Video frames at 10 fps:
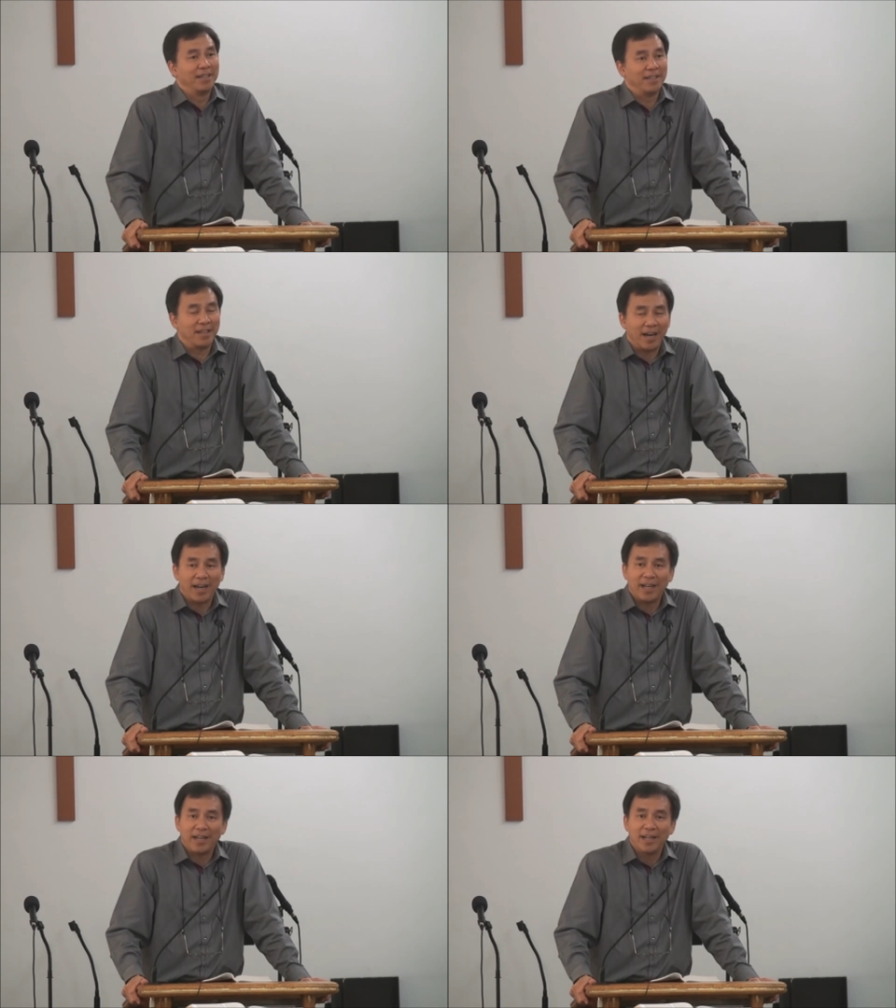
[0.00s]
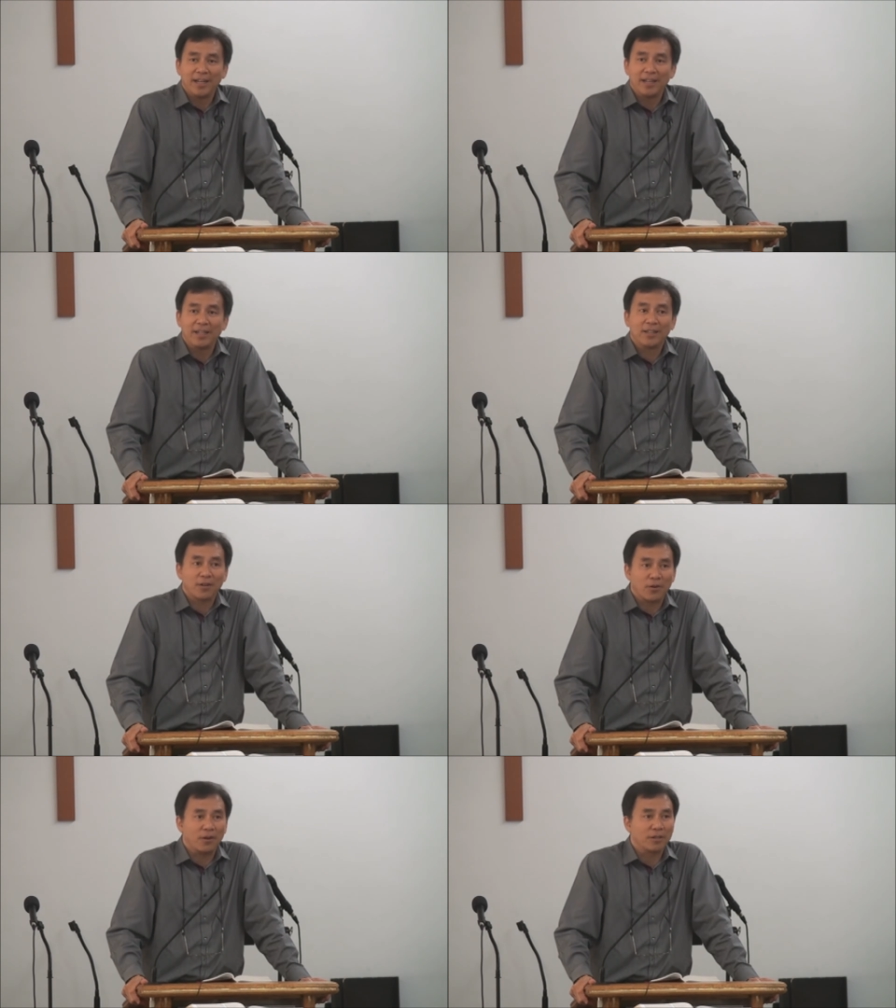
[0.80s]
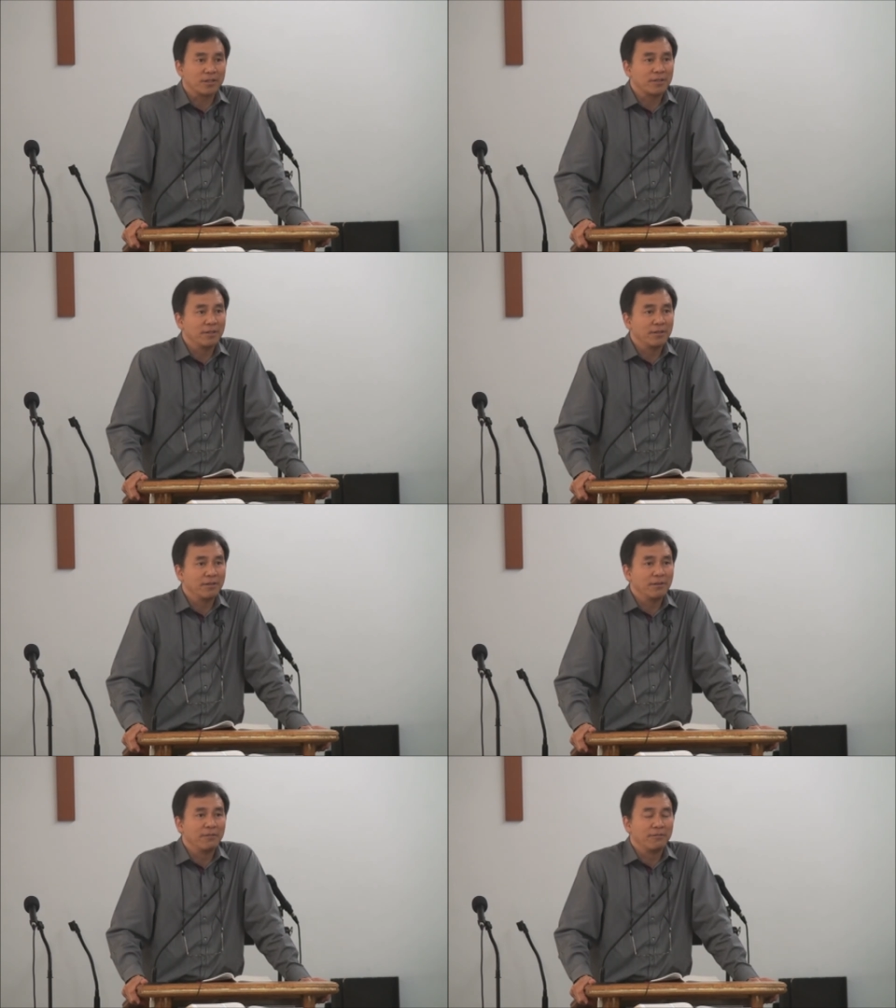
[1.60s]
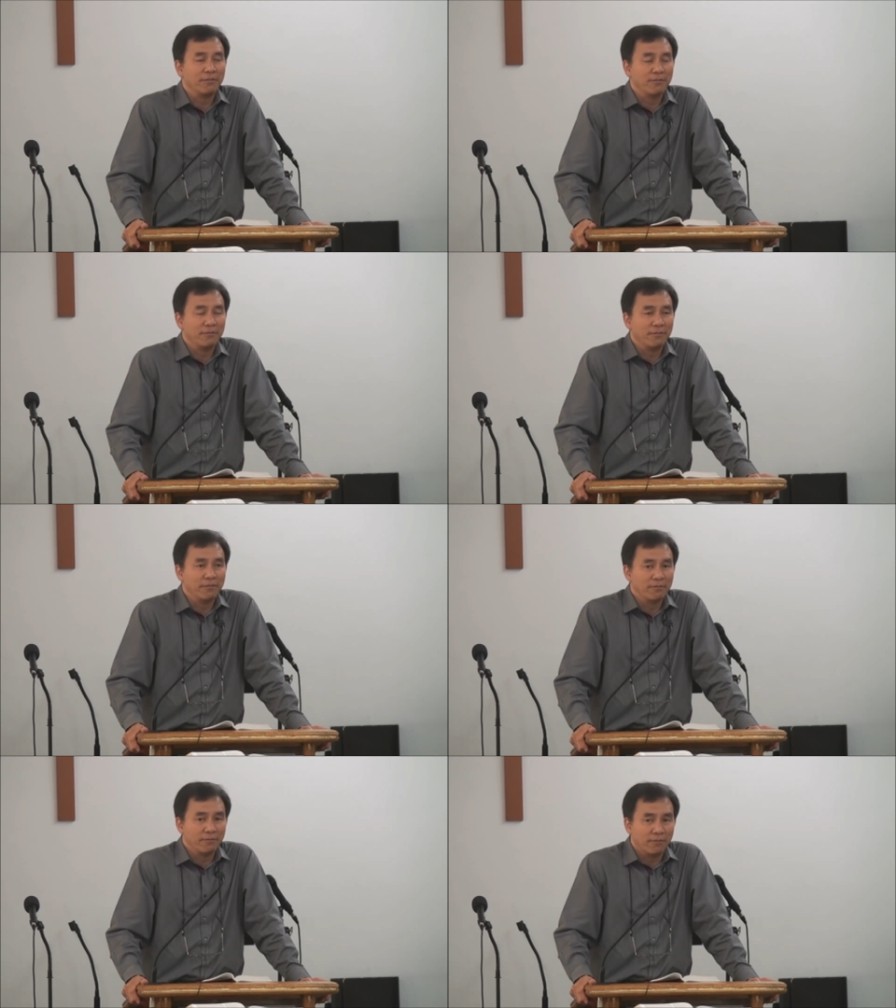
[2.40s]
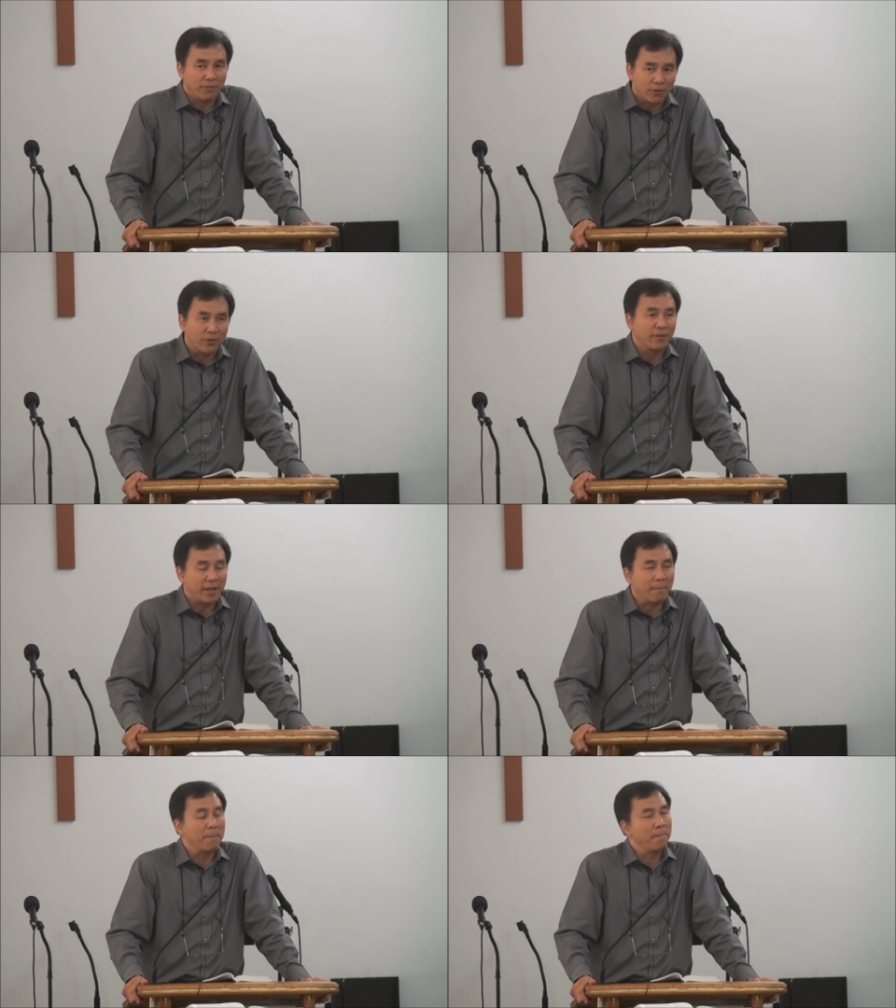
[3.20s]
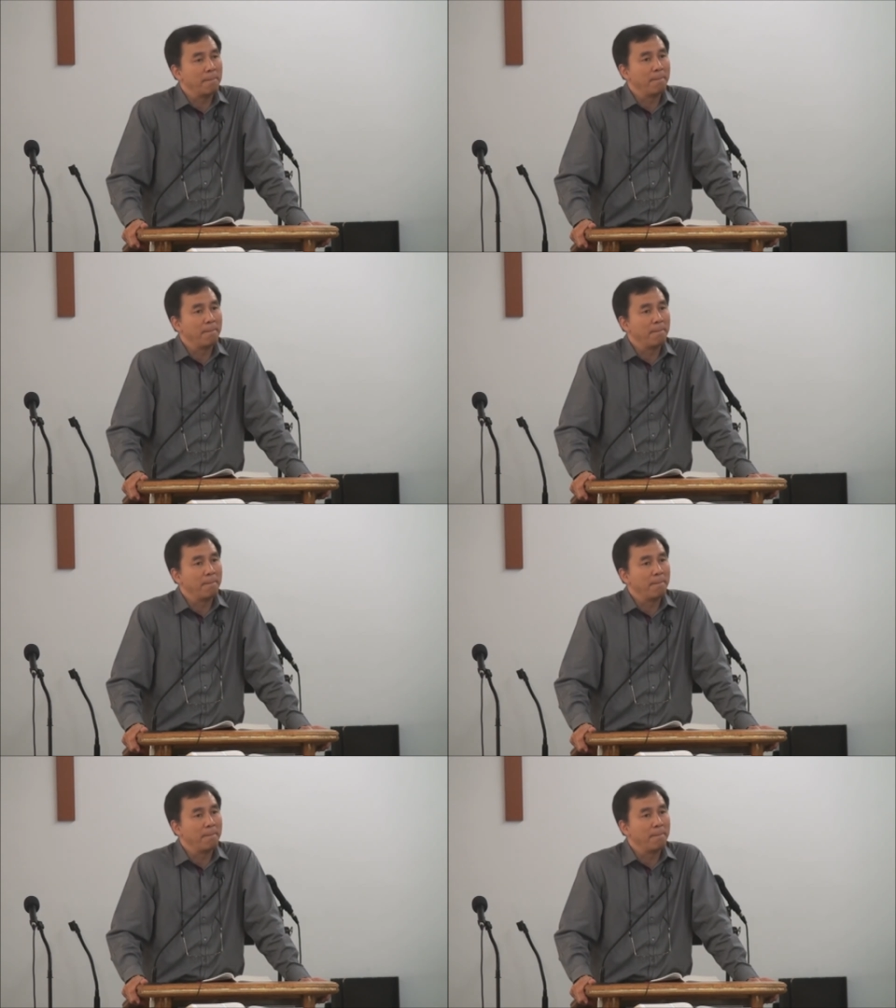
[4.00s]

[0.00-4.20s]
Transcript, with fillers: and die on the cross for them.